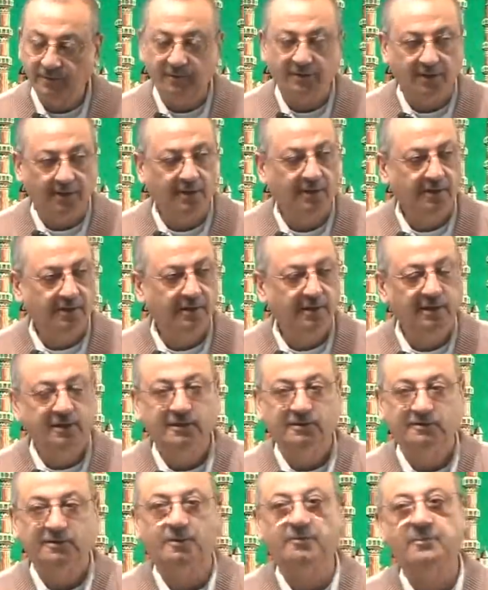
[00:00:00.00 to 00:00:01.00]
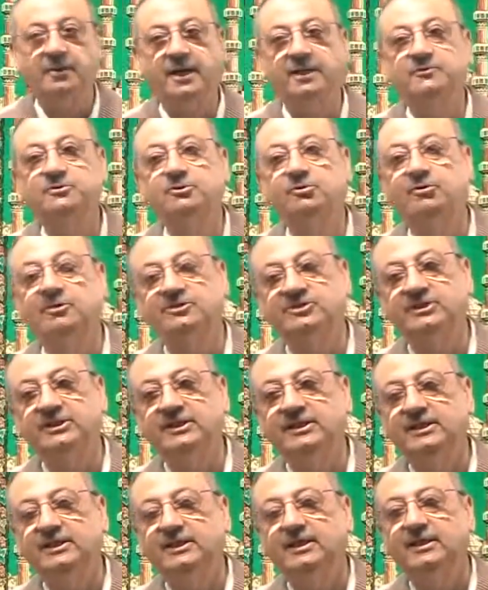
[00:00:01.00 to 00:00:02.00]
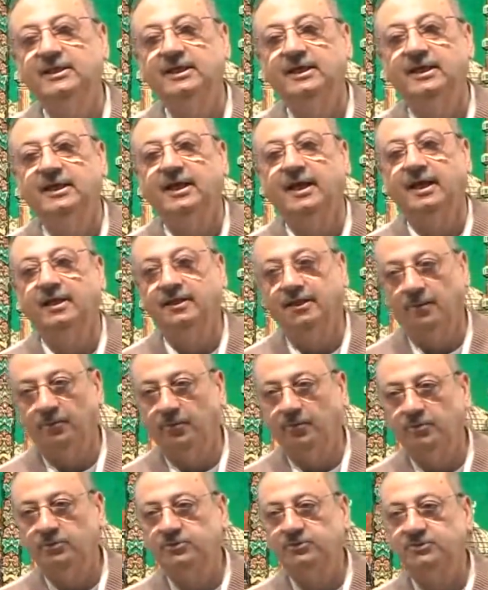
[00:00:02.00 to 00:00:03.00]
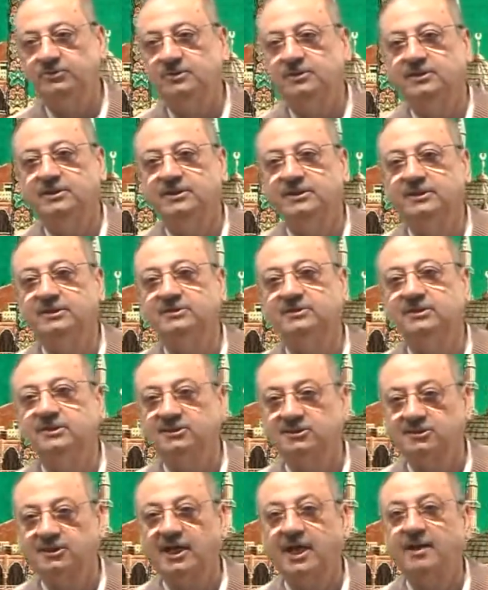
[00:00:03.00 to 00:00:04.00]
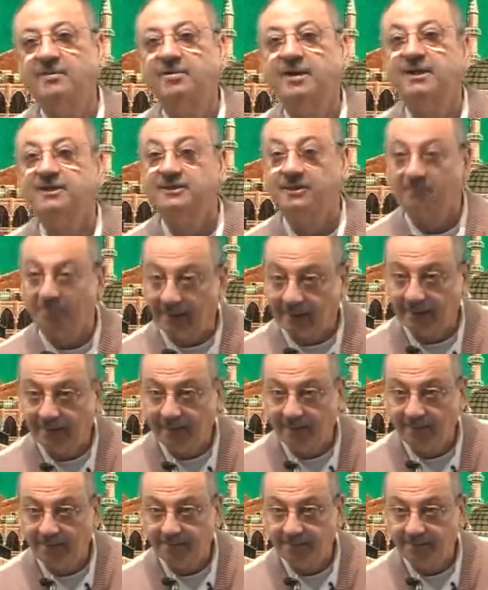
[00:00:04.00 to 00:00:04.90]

Huh? Sometimes you will see in the books it is described as a badal